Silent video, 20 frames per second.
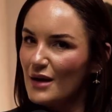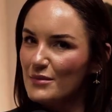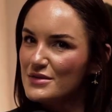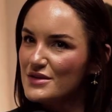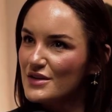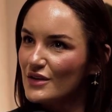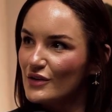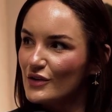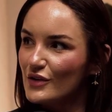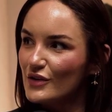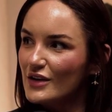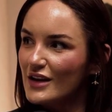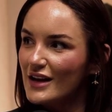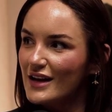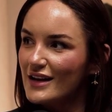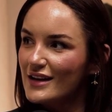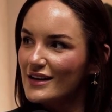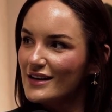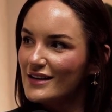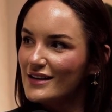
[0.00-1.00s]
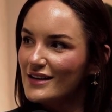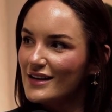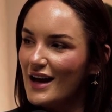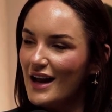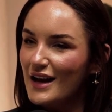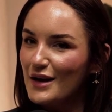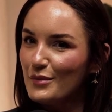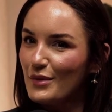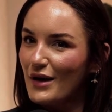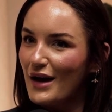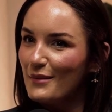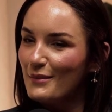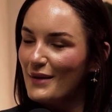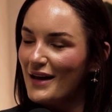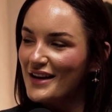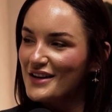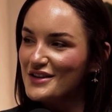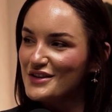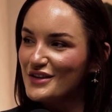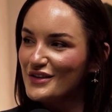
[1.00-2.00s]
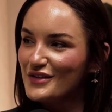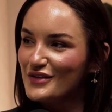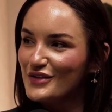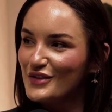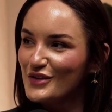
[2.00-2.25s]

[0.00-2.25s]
Absolutely. Any brand manager